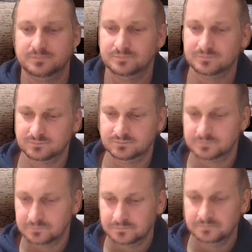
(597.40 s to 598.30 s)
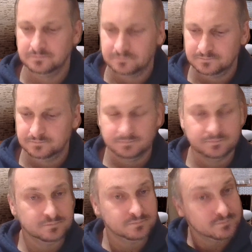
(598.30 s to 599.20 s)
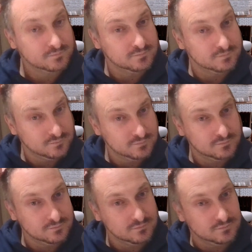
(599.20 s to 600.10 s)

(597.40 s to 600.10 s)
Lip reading: (not speaking)